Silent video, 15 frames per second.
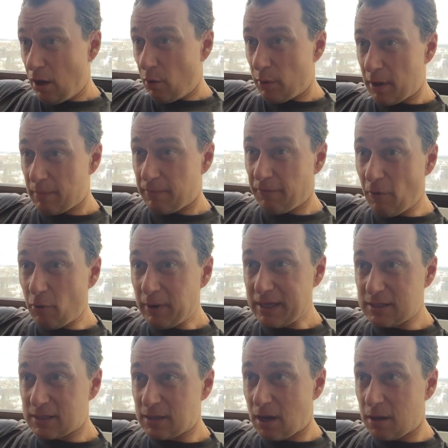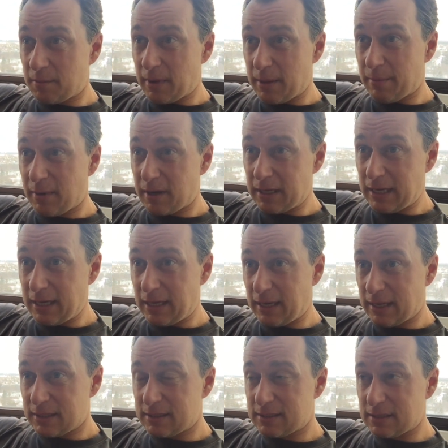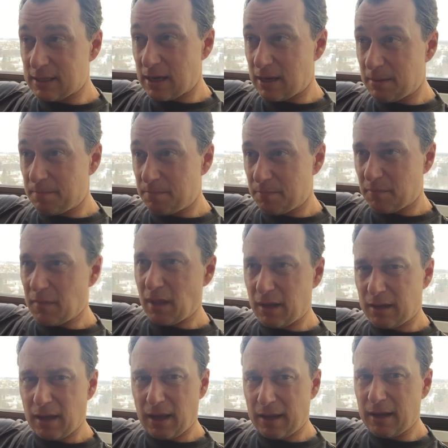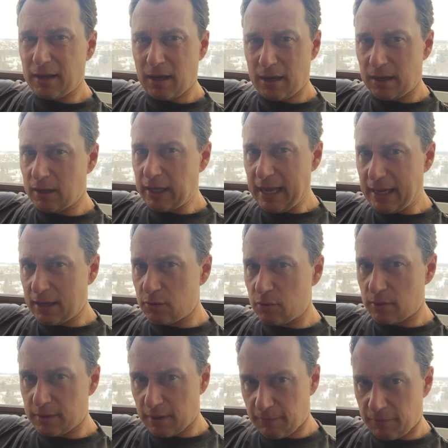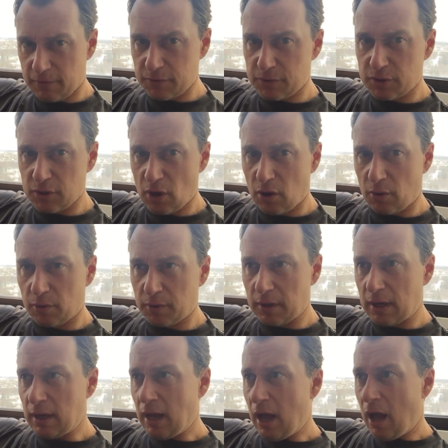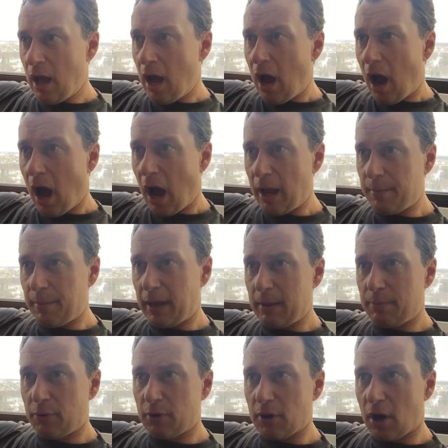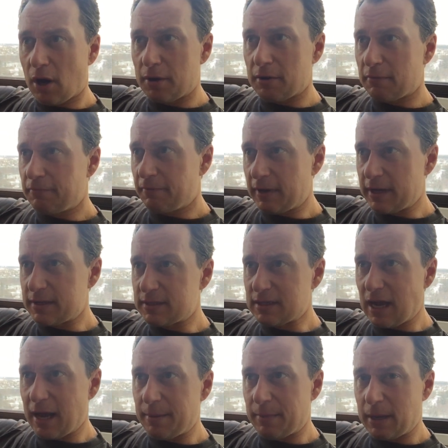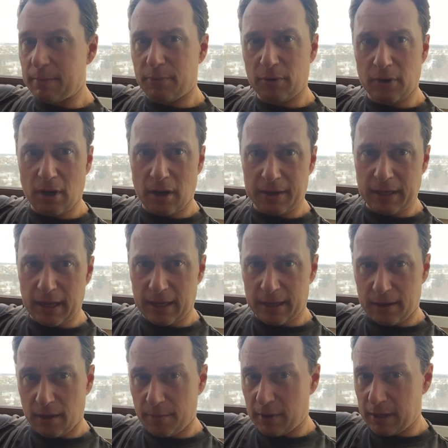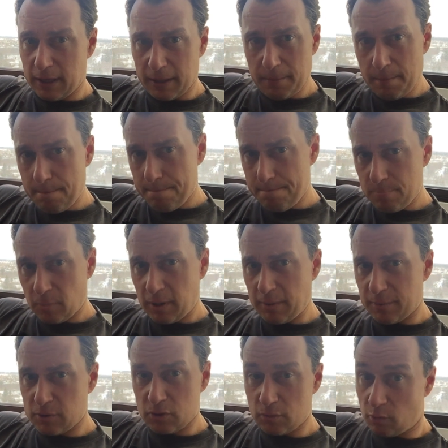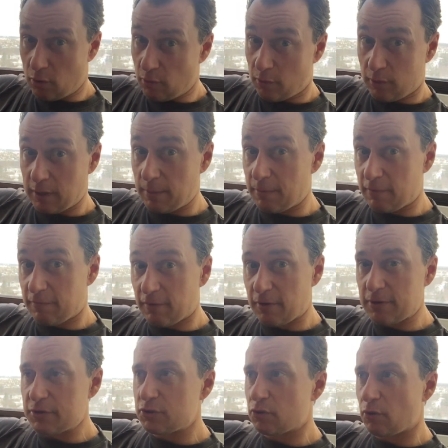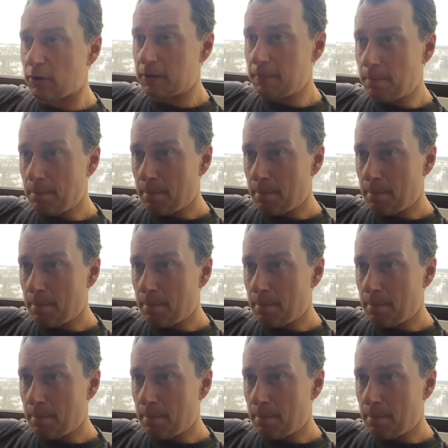When I'm focused on my money, I kind of get into a different zone. I may put on a face. I may put on a come on in. We'll keep it very short.